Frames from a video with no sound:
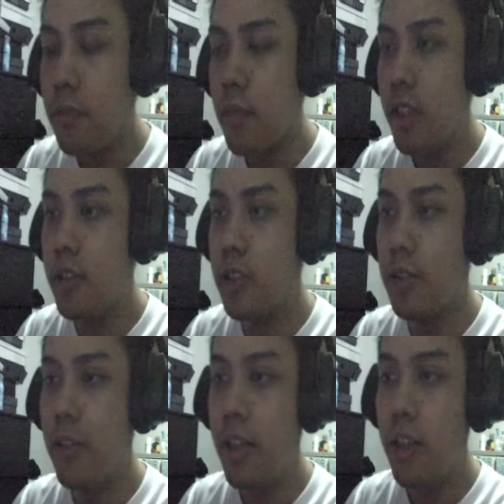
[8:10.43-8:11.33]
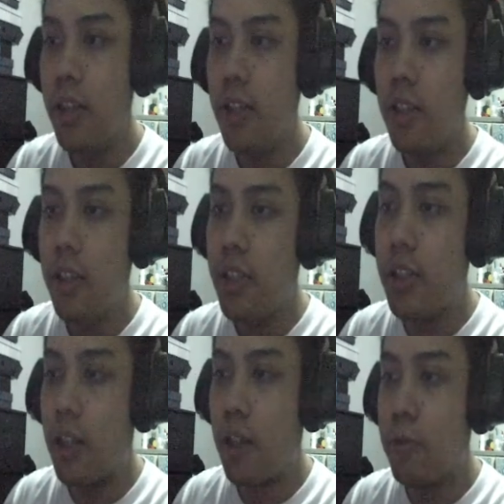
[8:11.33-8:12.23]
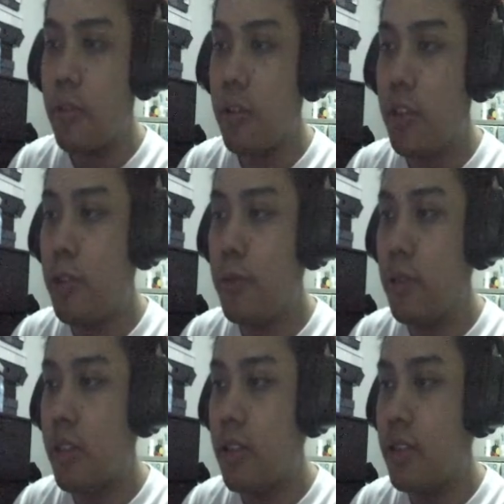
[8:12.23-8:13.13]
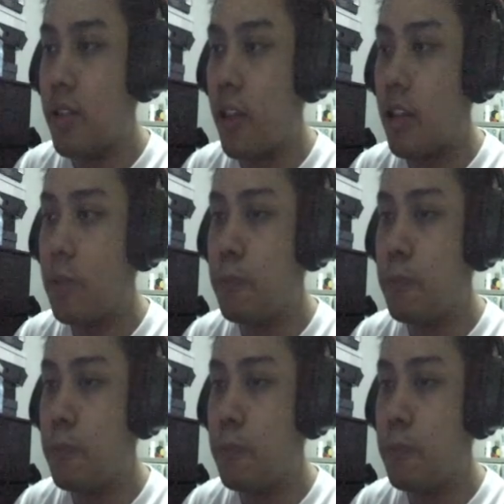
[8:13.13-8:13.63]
So here is our